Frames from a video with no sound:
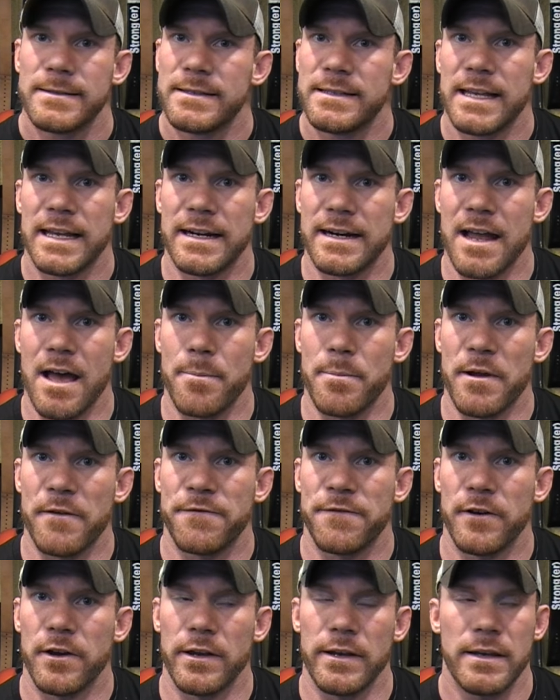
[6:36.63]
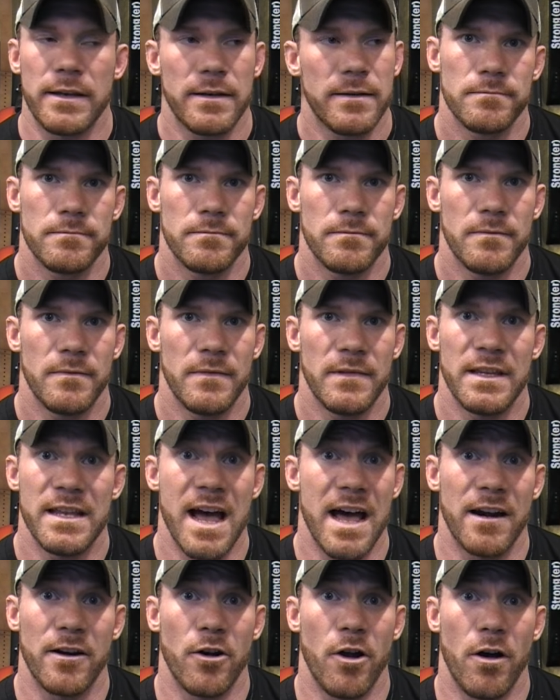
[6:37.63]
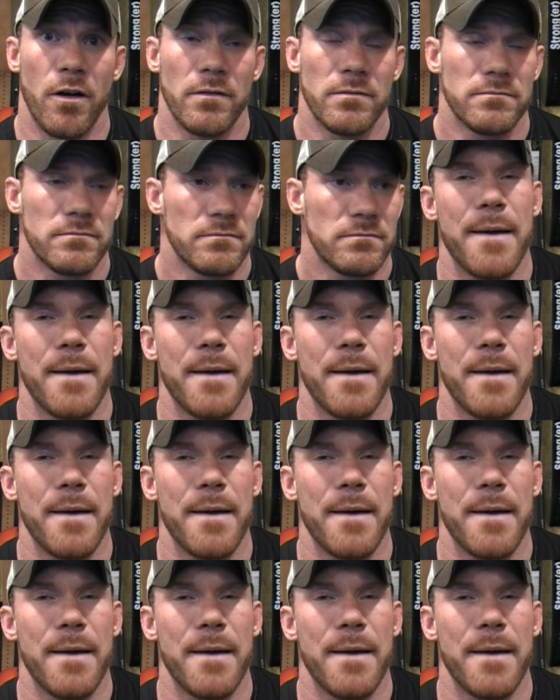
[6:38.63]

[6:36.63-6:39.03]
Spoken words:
Didn't help my foot, not at all.